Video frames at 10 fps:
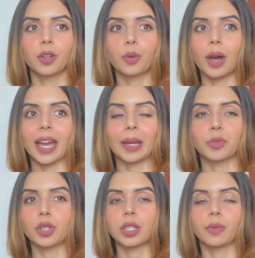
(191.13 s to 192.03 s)
I am just
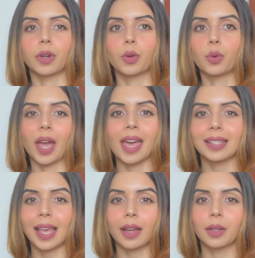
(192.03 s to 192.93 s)
someone who has
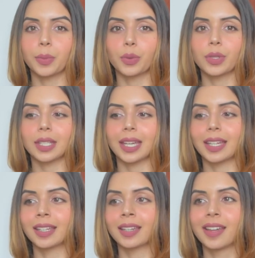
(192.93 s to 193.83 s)
acne prone skin.
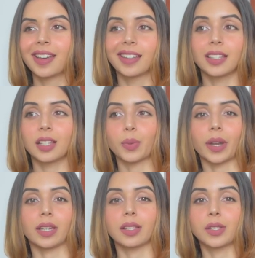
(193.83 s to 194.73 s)
This is what I
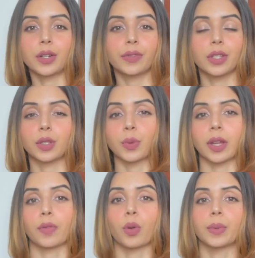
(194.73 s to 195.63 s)
deserve. This is what I've
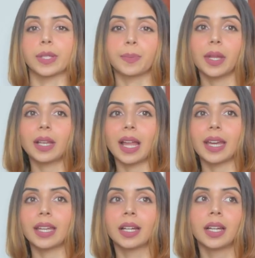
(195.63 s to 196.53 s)
always been like.
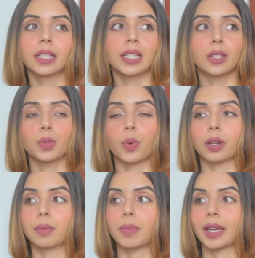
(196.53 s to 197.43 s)
This is what
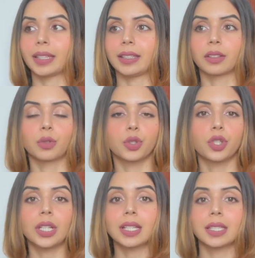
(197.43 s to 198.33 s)
my
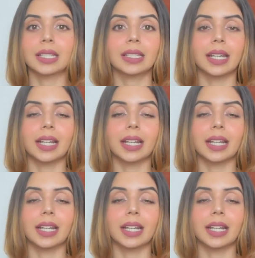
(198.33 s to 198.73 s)
genes dictate.